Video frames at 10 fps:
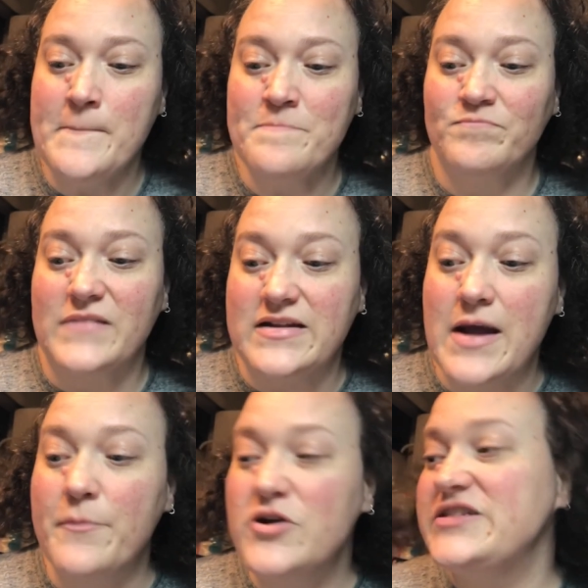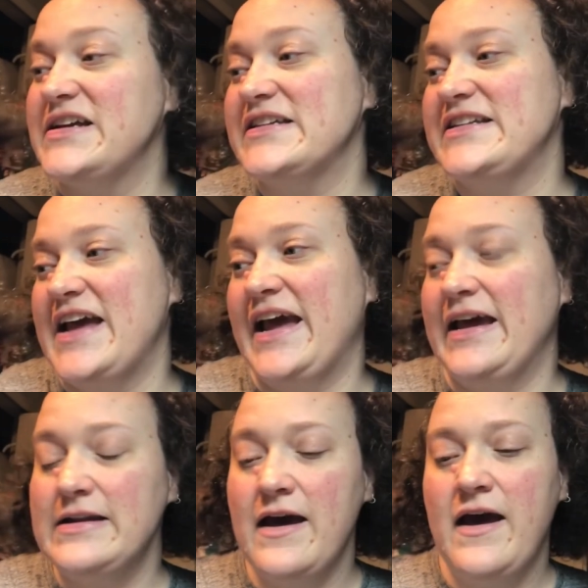Number 16,
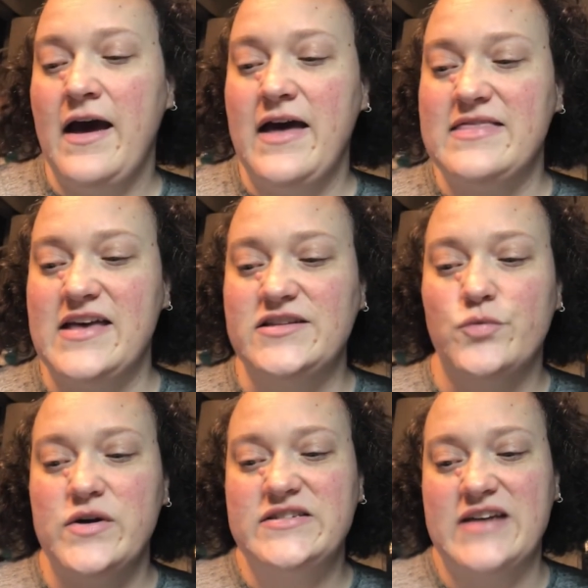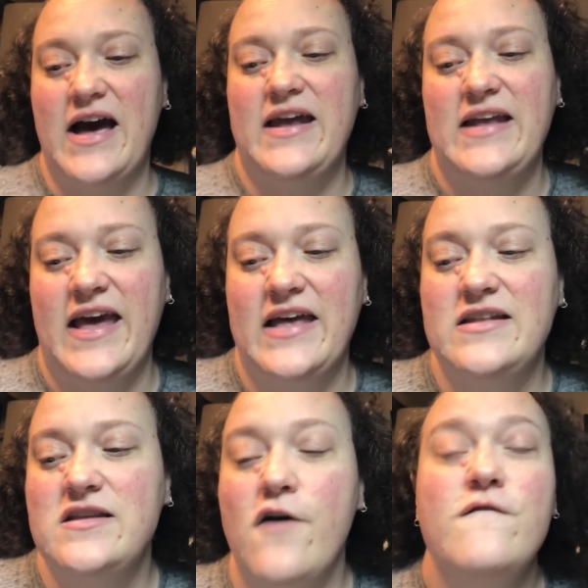this was done in
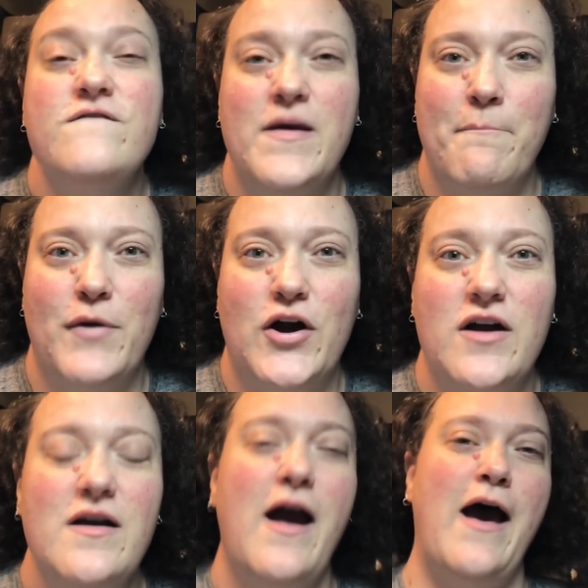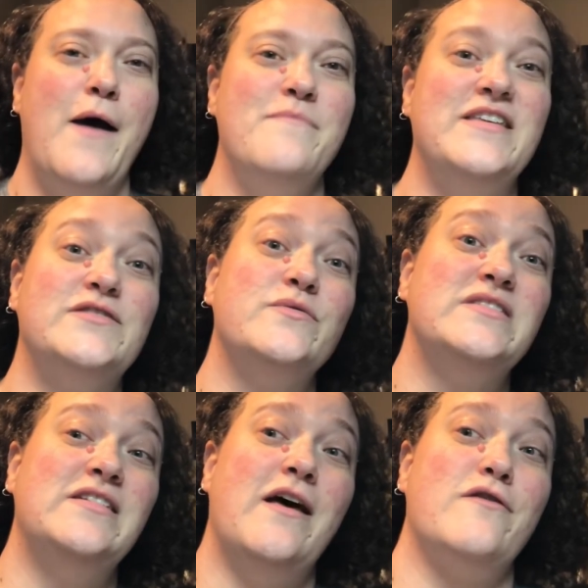November. This was
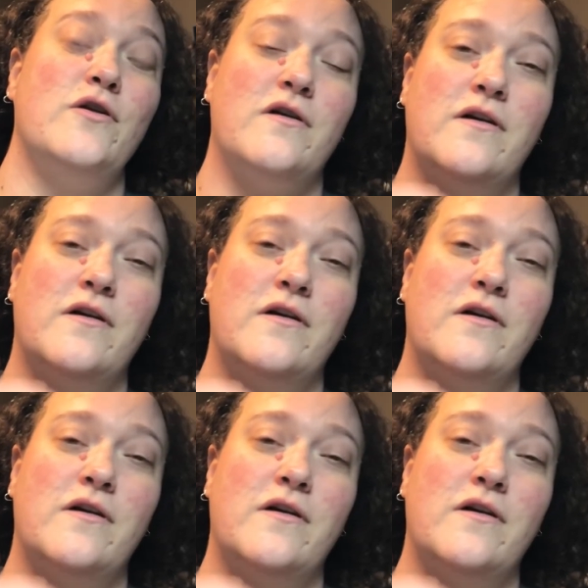another